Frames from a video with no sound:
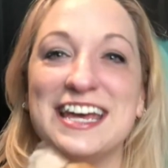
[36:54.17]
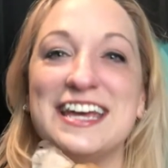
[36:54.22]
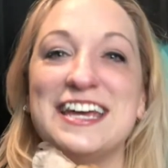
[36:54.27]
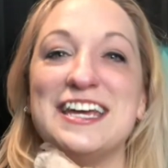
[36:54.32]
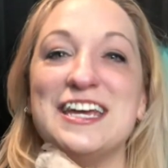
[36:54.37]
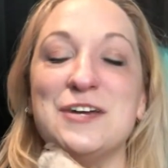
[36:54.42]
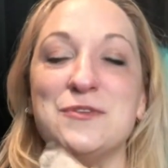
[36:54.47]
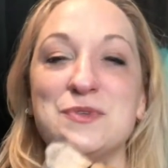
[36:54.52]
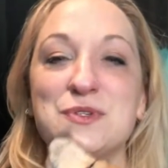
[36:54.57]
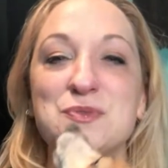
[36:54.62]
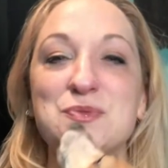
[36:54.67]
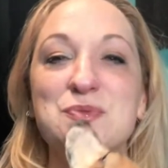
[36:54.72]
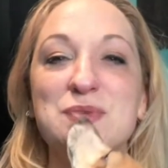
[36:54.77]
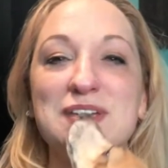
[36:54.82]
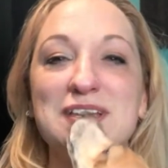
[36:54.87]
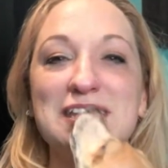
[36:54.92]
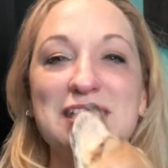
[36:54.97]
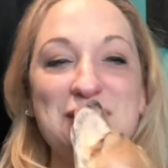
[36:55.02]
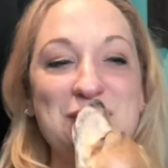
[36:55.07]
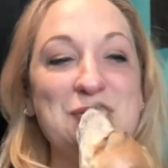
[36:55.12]
It was
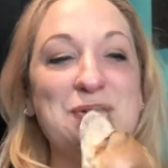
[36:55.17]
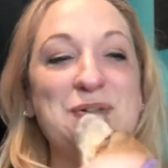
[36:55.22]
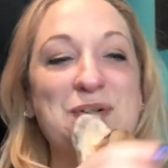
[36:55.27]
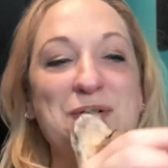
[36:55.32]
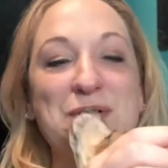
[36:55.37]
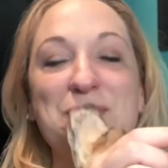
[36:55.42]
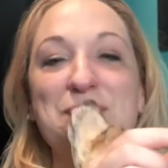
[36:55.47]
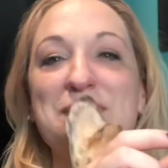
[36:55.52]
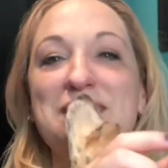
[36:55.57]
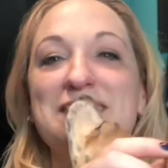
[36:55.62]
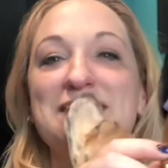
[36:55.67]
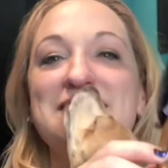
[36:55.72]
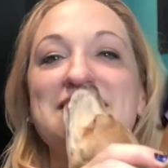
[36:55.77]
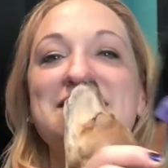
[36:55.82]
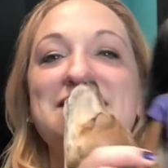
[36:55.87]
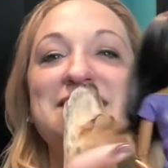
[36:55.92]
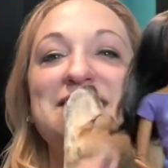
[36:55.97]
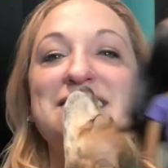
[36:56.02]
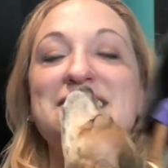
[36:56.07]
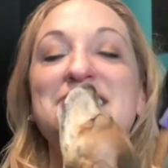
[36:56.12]
really cool
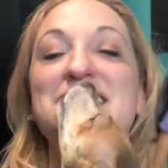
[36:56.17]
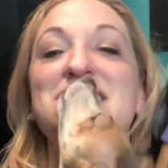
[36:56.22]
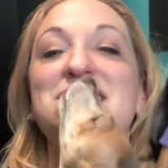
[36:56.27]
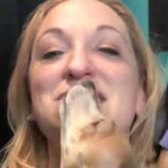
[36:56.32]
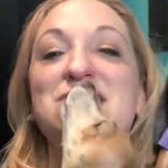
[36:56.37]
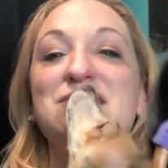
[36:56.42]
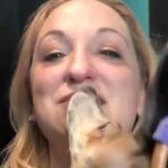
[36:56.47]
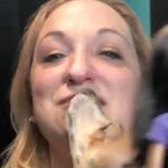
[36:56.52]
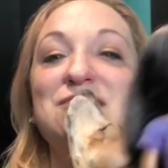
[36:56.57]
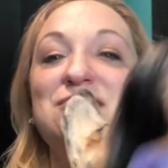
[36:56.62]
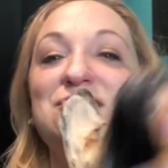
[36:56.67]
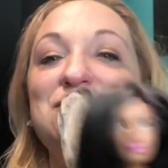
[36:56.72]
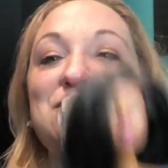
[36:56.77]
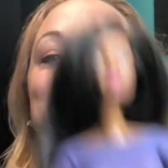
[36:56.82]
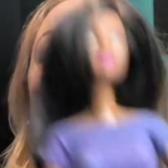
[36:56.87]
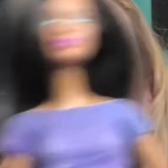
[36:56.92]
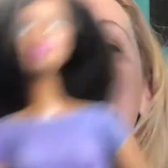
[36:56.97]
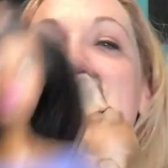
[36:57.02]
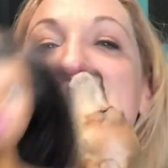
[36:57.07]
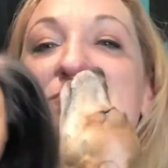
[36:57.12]
because she
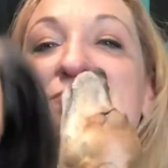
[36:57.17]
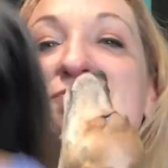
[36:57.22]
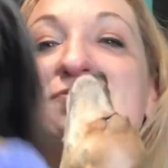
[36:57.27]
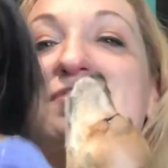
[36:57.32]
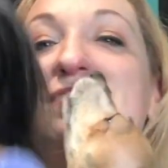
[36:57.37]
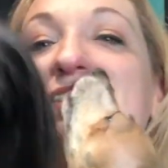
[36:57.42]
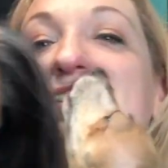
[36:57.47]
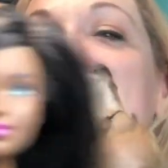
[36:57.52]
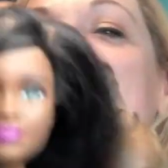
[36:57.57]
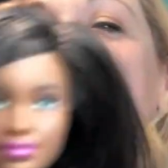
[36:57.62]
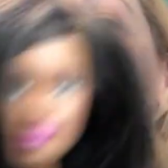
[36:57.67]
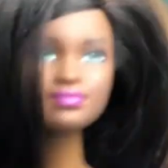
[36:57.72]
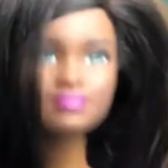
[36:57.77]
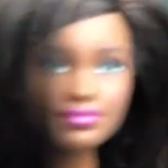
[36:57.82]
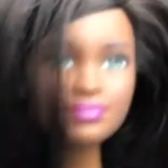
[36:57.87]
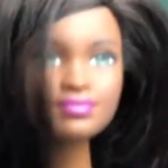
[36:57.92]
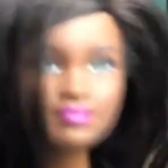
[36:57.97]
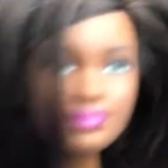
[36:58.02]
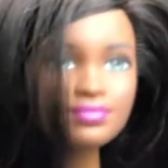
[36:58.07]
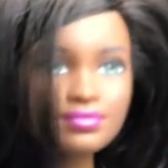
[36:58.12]
would move and like
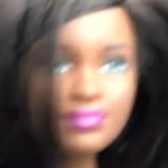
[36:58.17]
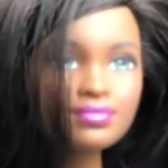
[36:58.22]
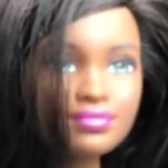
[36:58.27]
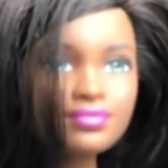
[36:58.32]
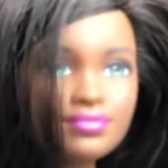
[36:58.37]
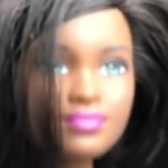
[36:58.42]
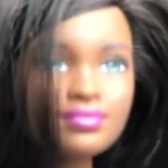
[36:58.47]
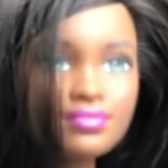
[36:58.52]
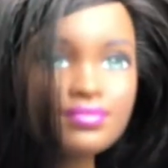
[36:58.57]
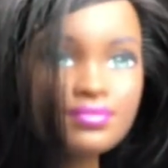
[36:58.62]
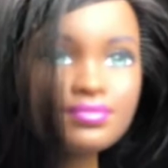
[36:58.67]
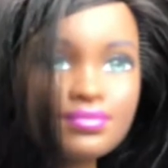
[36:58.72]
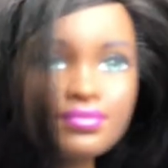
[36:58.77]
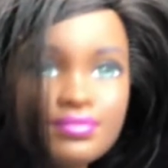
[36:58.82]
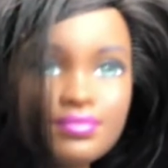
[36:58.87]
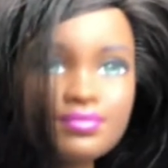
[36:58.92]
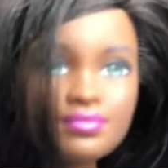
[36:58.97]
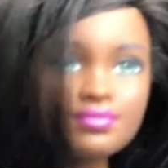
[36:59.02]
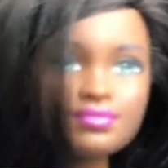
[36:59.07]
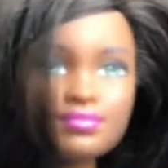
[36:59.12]
talk like this,
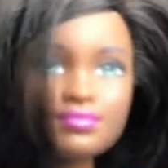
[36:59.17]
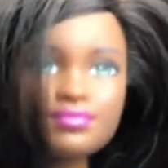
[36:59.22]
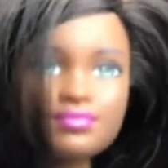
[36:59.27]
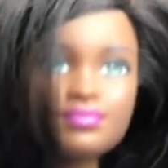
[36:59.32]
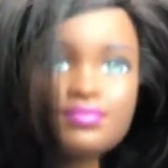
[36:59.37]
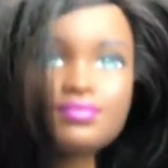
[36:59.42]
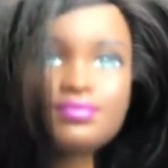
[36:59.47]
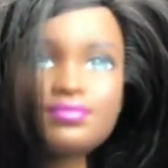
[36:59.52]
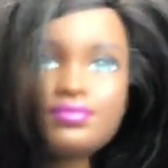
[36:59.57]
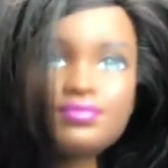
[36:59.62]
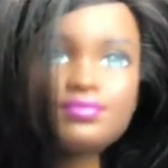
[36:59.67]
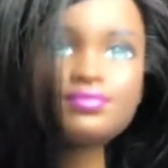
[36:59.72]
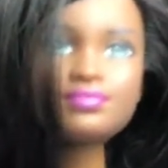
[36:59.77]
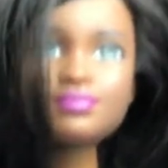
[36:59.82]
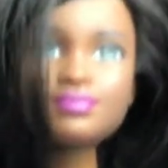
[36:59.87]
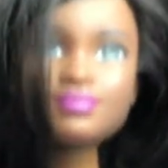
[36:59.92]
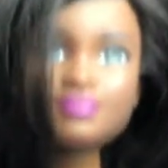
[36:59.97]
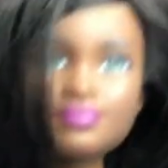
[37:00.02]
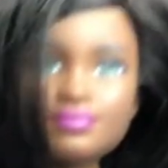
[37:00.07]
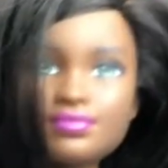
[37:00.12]
and then I would
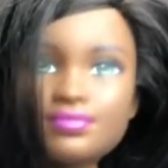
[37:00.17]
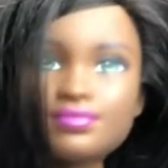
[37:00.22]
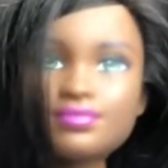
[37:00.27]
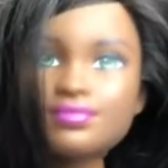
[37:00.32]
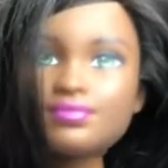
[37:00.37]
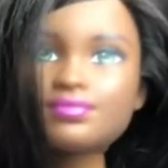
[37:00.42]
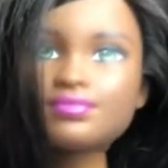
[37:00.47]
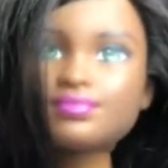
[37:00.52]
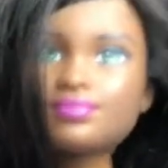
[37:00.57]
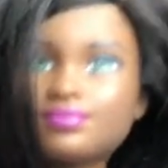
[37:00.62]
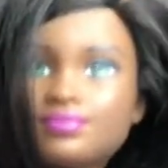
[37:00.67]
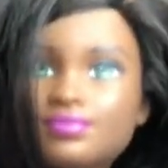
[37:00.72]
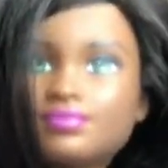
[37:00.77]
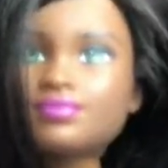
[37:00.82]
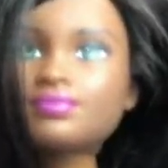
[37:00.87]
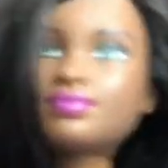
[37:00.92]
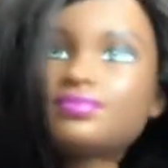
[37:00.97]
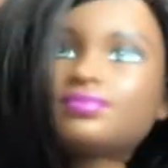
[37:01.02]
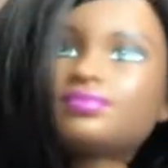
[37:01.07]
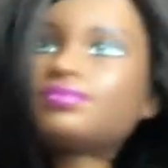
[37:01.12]
pause it, and
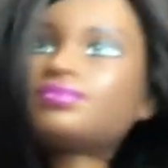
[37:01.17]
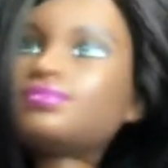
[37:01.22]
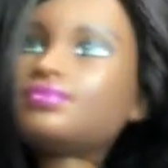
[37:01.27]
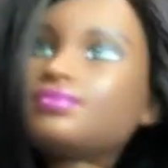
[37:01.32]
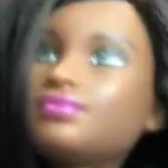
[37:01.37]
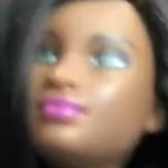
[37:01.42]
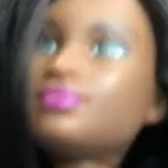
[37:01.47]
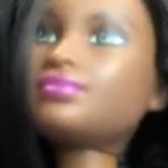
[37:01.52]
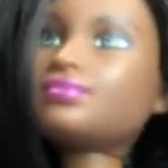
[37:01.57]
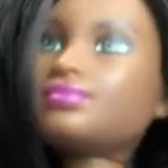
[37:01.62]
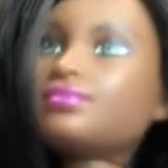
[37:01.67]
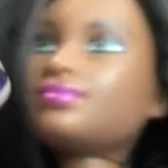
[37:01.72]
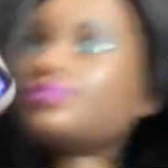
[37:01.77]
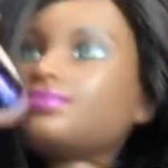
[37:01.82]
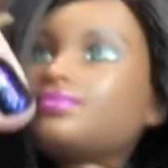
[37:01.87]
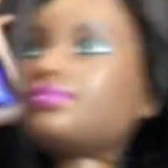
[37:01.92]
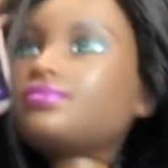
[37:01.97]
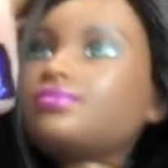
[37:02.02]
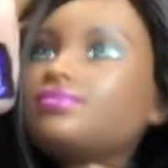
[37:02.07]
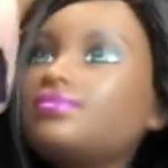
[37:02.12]
she'd move, and
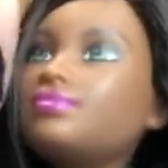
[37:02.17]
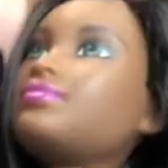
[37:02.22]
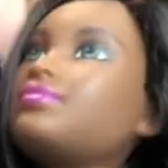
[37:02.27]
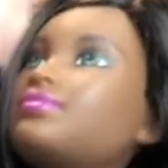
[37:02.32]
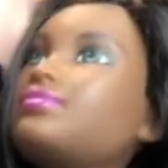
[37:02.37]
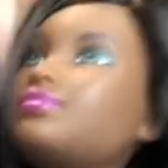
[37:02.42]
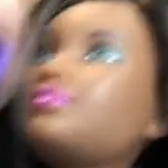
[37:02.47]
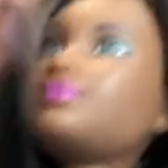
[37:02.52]
she'd be like,